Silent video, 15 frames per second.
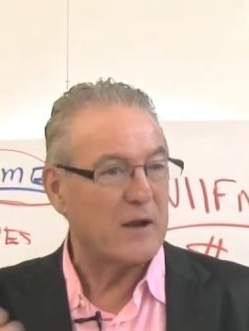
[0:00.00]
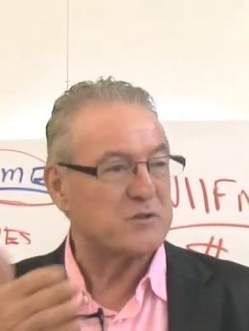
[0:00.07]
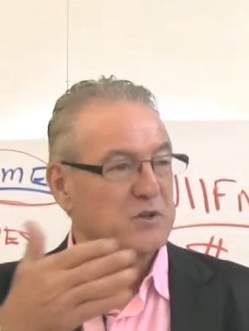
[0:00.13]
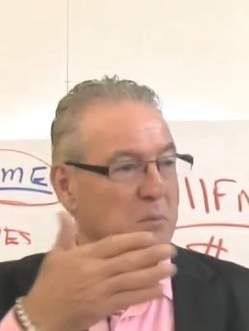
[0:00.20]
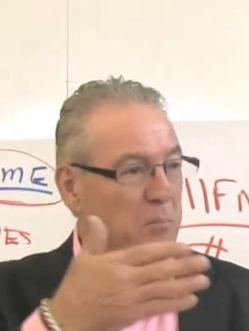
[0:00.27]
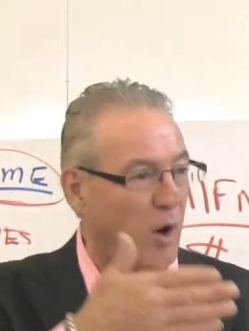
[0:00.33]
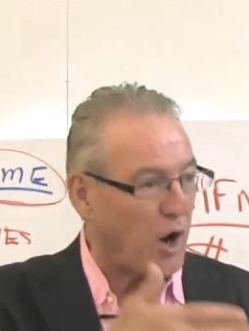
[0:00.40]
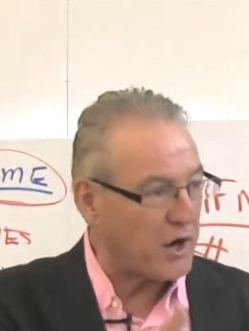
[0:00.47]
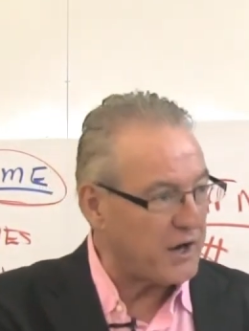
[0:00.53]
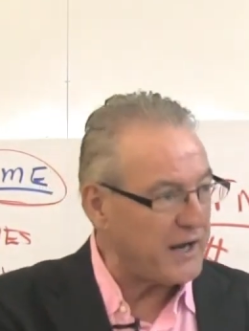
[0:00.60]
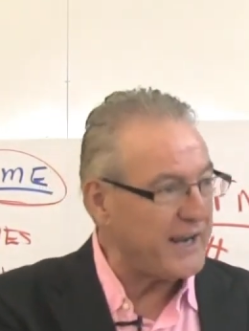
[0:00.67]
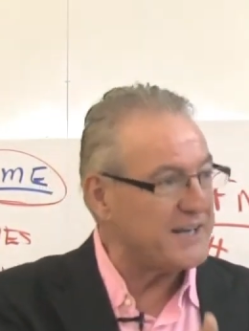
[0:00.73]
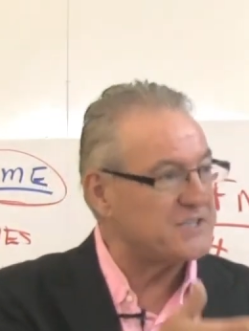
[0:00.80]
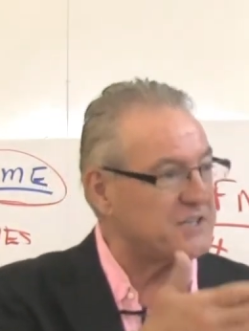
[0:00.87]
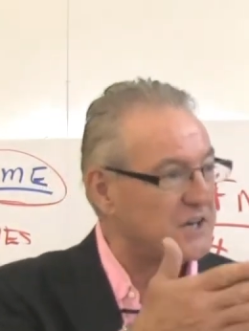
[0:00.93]
So
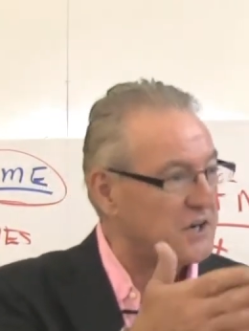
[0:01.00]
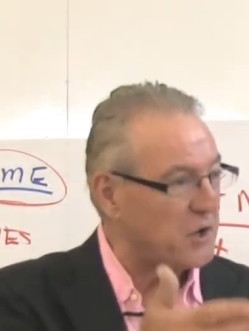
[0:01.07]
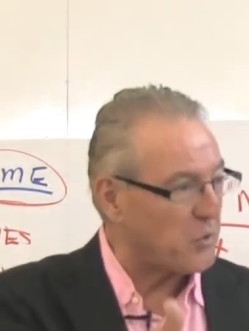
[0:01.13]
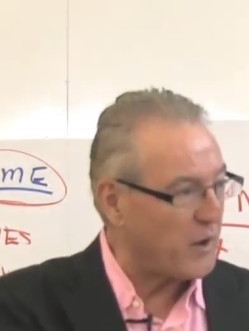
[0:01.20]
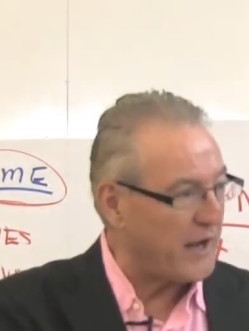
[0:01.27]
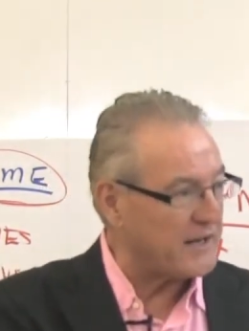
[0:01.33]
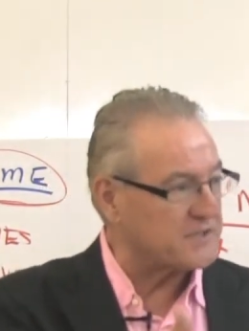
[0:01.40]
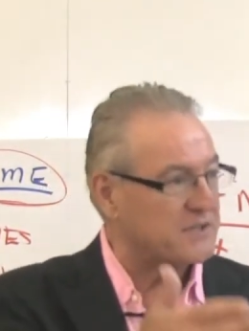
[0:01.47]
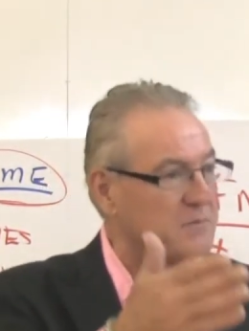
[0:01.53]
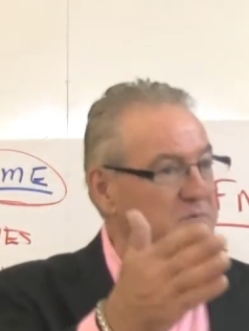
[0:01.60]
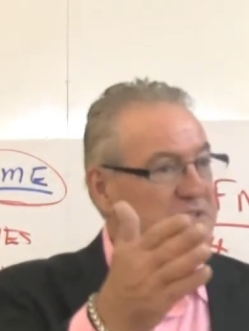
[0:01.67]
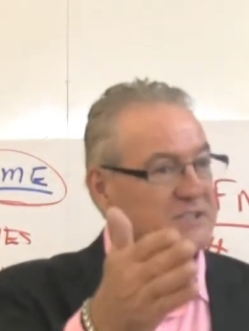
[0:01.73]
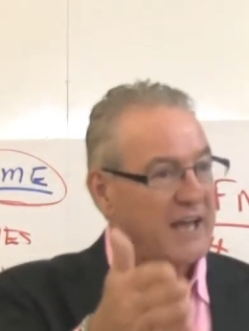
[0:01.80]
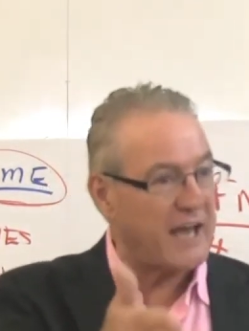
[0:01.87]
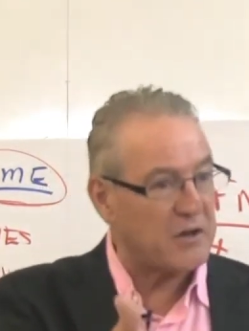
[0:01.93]
marketing generates them,
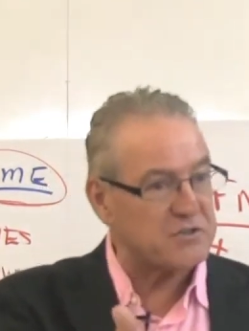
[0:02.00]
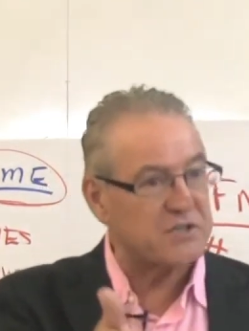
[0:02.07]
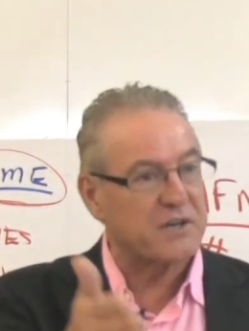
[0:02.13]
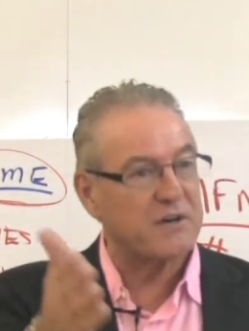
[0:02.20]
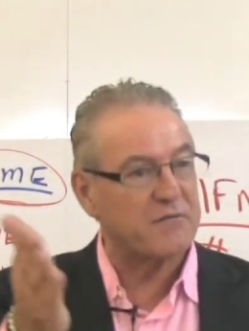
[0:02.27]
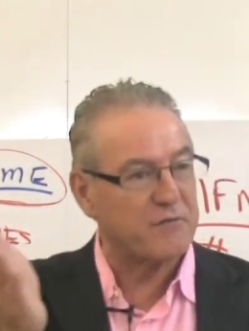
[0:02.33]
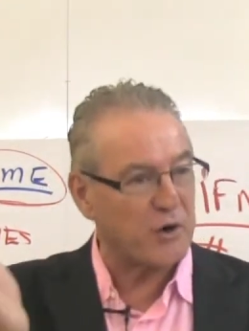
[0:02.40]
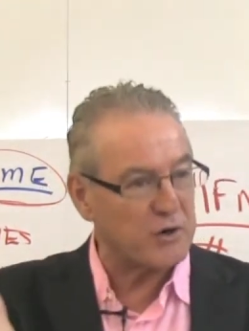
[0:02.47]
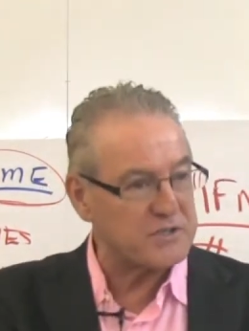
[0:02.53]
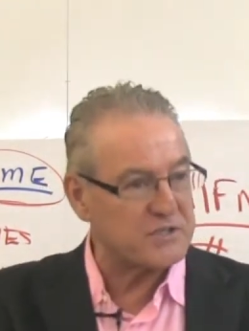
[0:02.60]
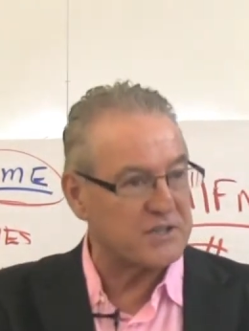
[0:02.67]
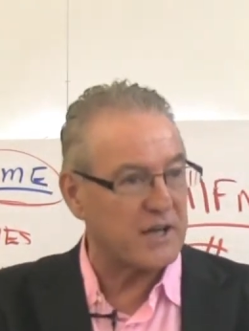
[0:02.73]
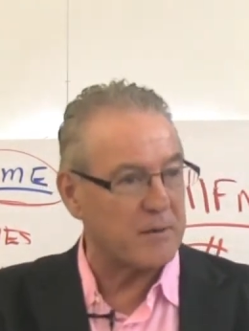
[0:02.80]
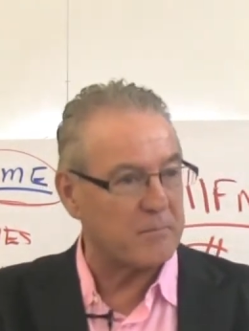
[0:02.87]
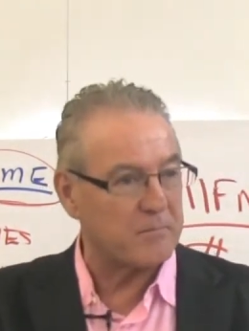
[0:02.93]
sales converts
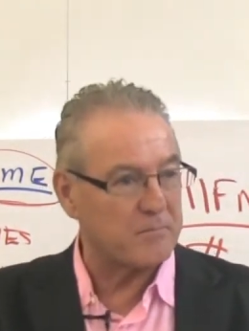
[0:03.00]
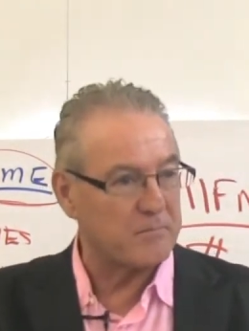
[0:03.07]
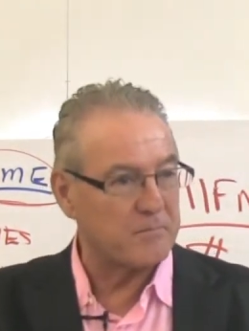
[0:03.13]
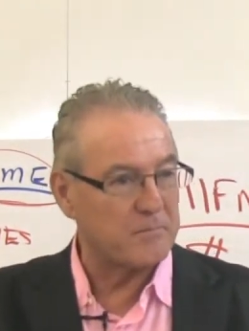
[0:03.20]
them.